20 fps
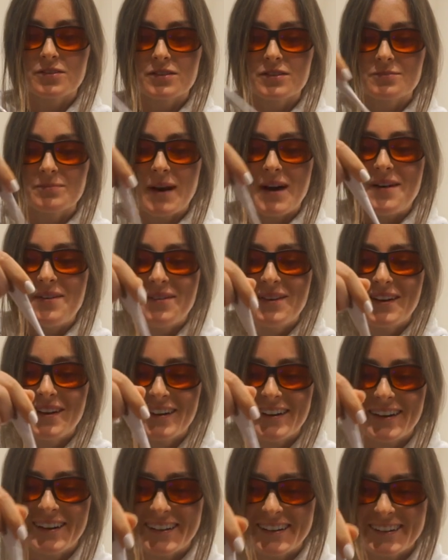
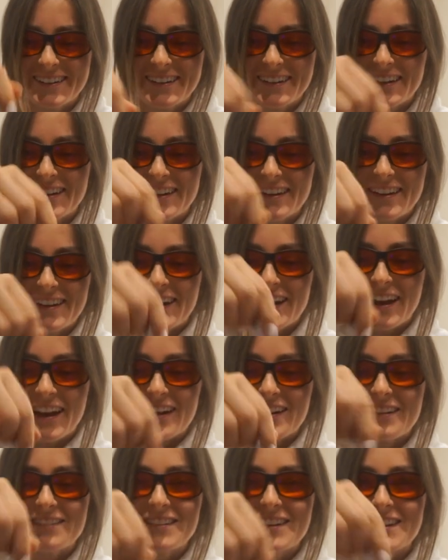thermometer. I don't
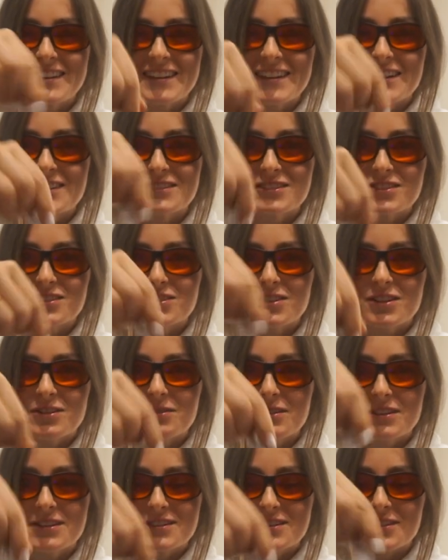have anything else to stir it
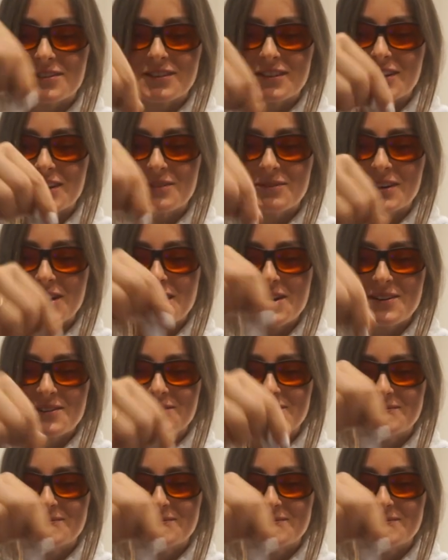with, so here we go.